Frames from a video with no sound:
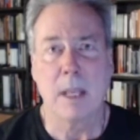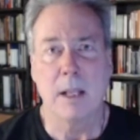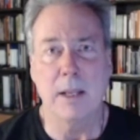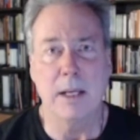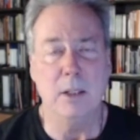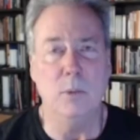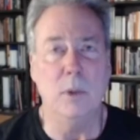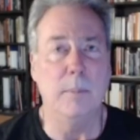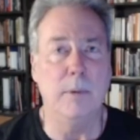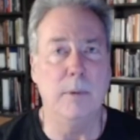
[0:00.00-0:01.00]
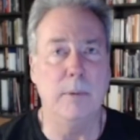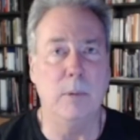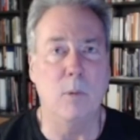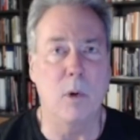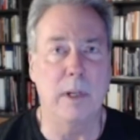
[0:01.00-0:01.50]
then you will be
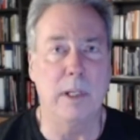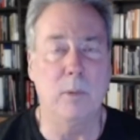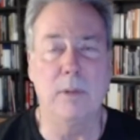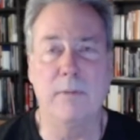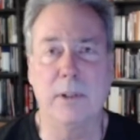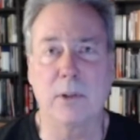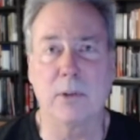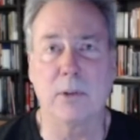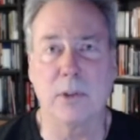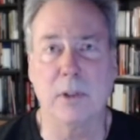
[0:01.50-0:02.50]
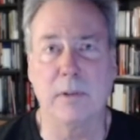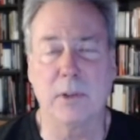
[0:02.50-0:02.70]
rewarded with physical silver.